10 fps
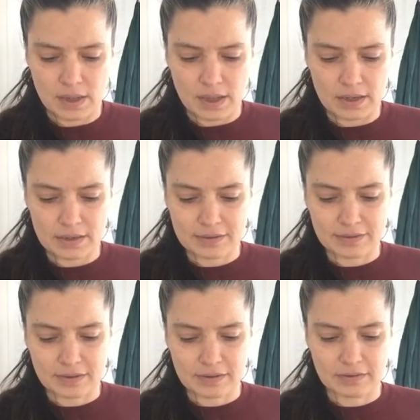It
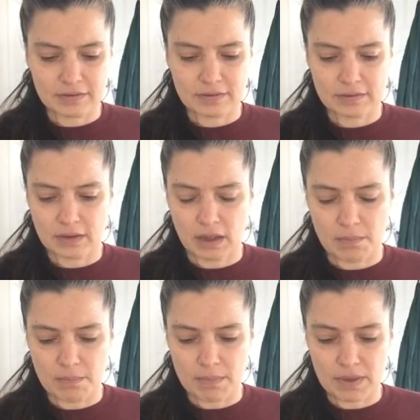assists,
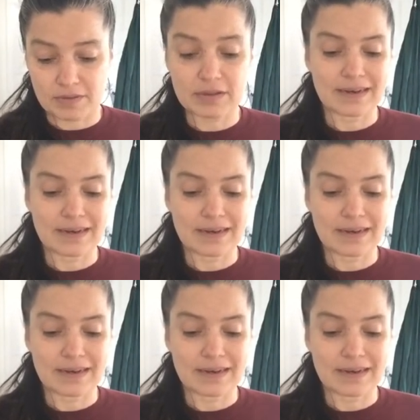um, it's,